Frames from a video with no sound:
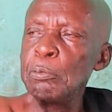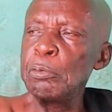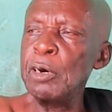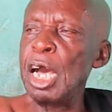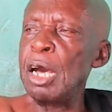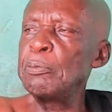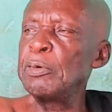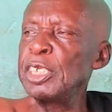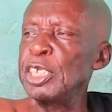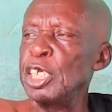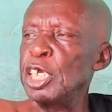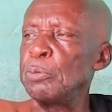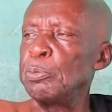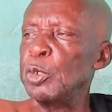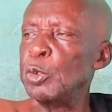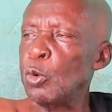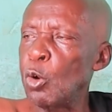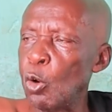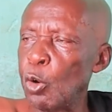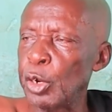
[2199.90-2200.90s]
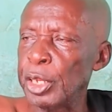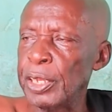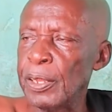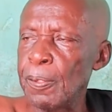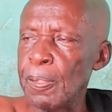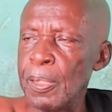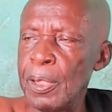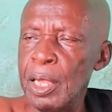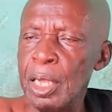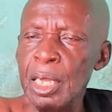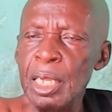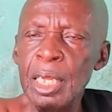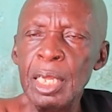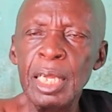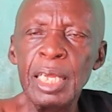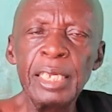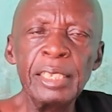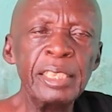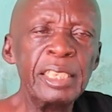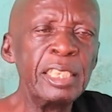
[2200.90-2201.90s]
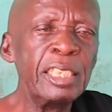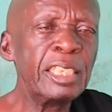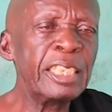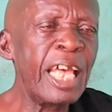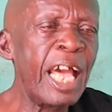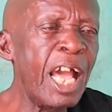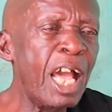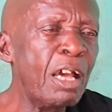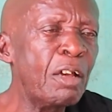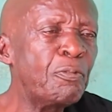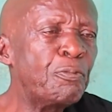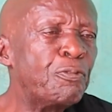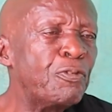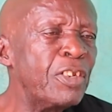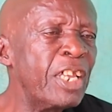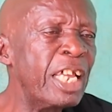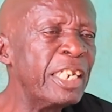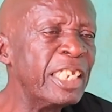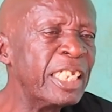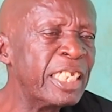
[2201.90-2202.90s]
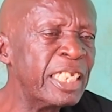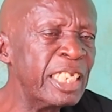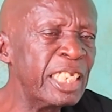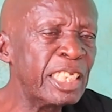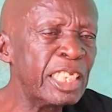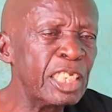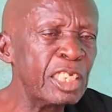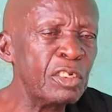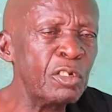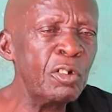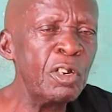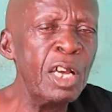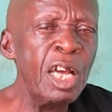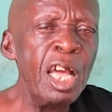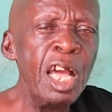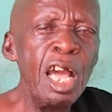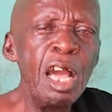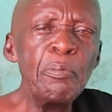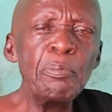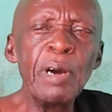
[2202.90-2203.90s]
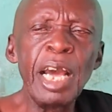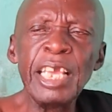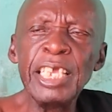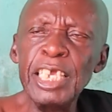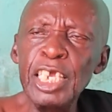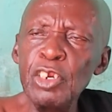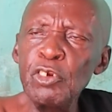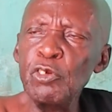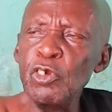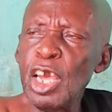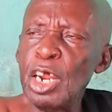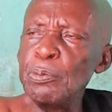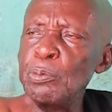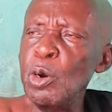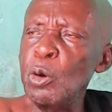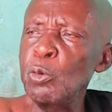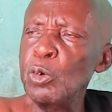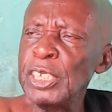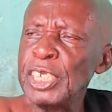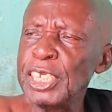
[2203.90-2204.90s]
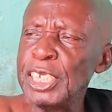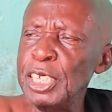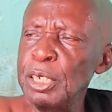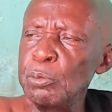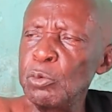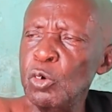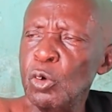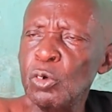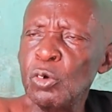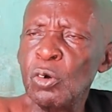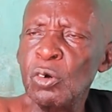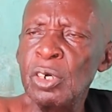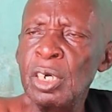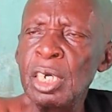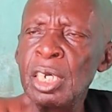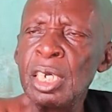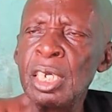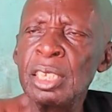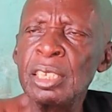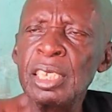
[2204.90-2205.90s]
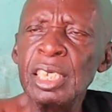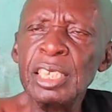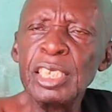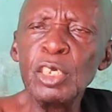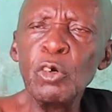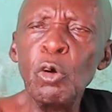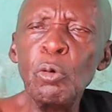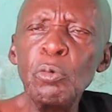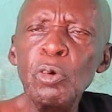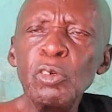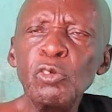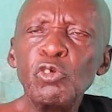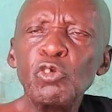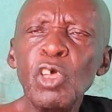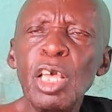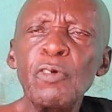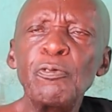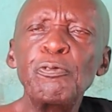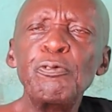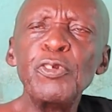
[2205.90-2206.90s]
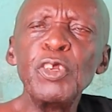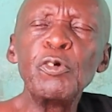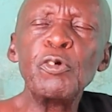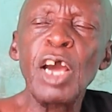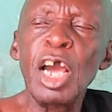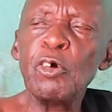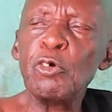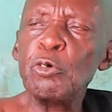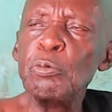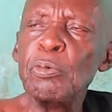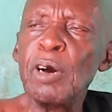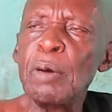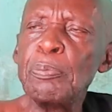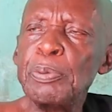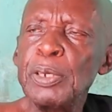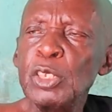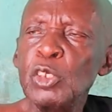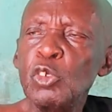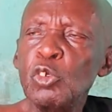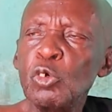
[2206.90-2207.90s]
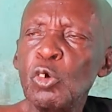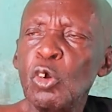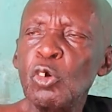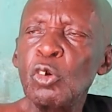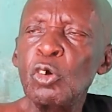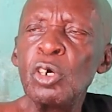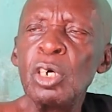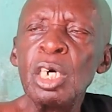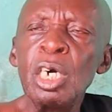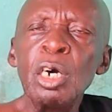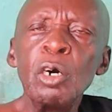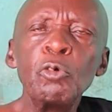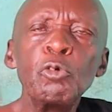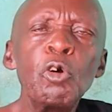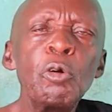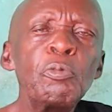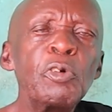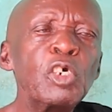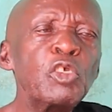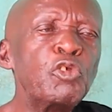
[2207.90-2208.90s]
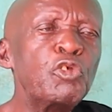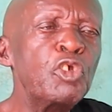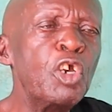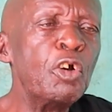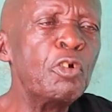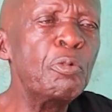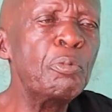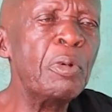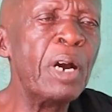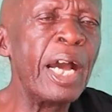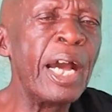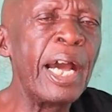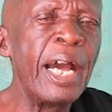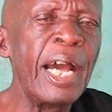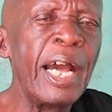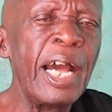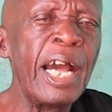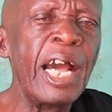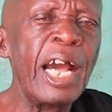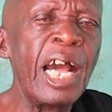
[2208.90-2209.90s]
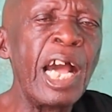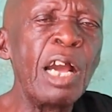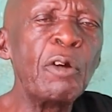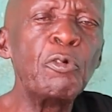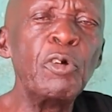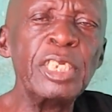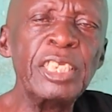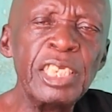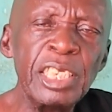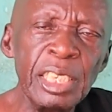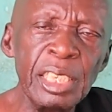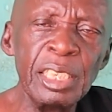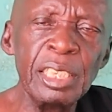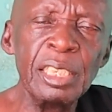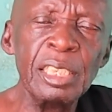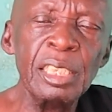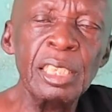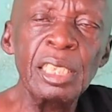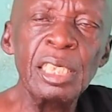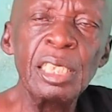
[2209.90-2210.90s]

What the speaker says: me amenye bi call ye nti saa free education no e ma ye nuan mo wo sire mu no se se wo free kwame nkrumah person no wo mo sue nguma akwachiri